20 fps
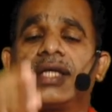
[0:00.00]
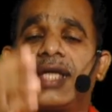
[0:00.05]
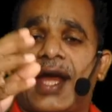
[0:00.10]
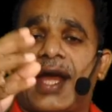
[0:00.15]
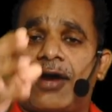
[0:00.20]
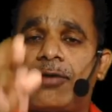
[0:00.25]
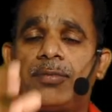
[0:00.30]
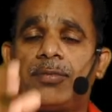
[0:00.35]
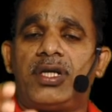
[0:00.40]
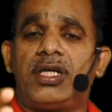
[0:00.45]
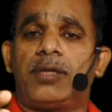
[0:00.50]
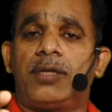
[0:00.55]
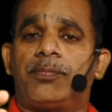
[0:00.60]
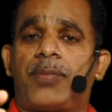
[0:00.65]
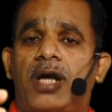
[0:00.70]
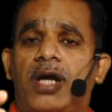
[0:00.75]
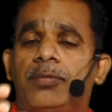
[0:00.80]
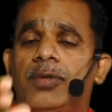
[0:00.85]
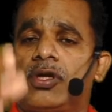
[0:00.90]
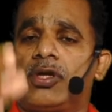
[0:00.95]
government
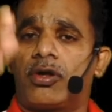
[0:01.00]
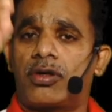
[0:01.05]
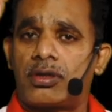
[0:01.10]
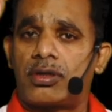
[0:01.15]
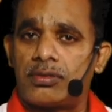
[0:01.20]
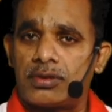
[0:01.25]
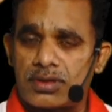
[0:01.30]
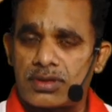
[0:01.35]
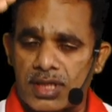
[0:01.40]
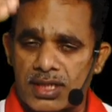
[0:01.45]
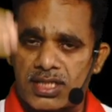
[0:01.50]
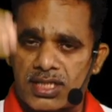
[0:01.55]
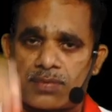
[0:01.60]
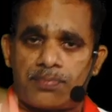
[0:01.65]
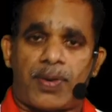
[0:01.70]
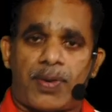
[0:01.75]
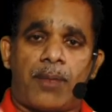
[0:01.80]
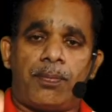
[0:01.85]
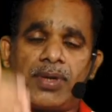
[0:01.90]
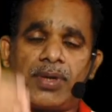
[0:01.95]
department or
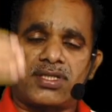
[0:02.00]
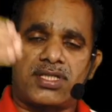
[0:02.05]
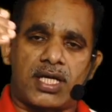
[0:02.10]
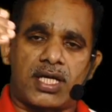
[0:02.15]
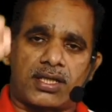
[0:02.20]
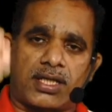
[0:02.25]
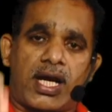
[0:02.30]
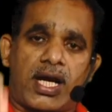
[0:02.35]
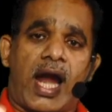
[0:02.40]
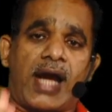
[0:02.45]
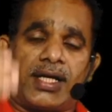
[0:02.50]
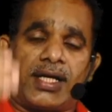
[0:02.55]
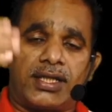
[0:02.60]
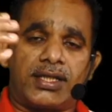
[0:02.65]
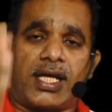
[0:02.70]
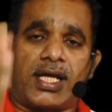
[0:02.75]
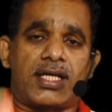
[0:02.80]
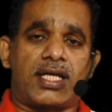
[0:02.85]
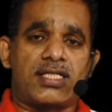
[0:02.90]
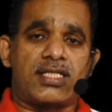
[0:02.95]
such public sector
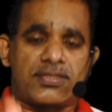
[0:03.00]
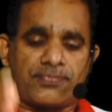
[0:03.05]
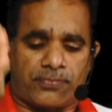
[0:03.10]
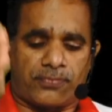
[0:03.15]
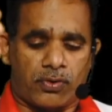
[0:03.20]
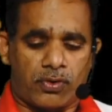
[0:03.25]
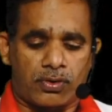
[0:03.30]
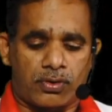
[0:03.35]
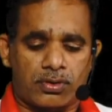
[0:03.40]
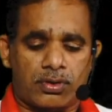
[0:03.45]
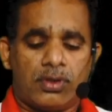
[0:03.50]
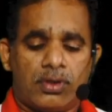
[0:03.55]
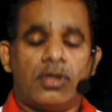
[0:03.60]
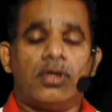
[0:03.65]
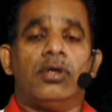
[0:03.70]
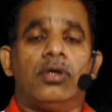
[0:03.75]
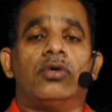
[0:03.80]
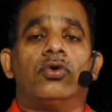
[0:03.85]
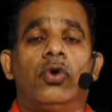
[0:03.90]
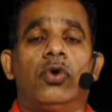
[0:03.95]
undertakings for
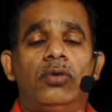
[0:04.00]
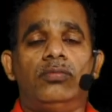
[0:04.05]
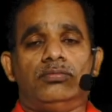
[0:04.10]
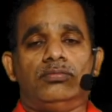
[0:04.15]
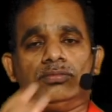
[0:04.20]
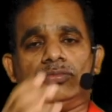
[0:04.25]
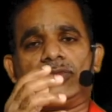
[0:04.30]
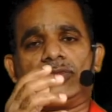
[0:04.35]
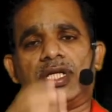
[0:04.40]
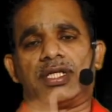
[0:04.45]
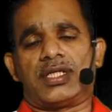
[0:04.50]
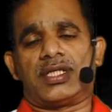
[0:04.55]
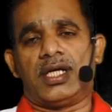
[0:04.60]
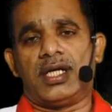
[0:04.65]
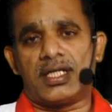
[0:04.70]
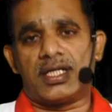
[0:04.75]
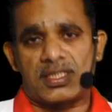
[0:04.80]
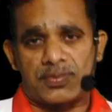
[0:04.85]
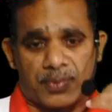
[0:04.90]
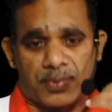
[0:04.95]
whom the
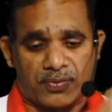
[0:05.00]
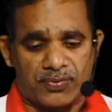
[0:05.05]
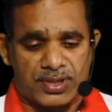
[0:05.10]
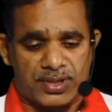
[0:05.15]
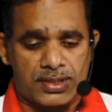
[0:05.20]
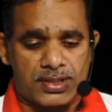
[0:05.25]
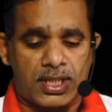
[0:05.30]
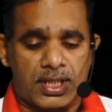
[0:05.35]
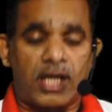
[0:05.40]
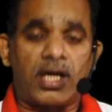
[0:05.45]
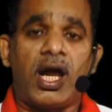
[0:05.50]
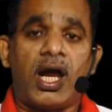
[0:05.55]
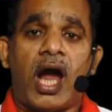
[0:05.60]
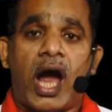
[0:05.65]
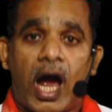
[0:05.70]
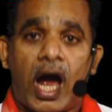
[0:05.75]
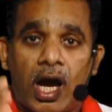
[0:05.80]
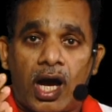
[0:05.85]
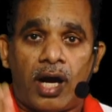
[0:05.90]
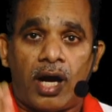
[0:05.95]
TDS provisions are
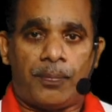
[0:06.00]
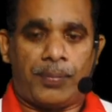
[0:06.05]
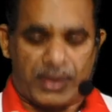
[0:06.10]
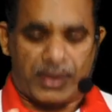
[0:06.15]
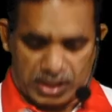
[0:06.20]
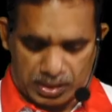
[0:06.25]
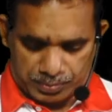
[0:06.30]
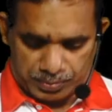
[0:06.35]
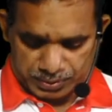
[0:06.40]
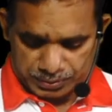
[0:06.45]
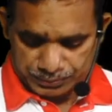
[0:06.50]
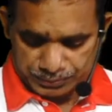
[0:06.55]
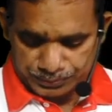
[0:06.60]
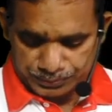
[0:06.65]
applicable.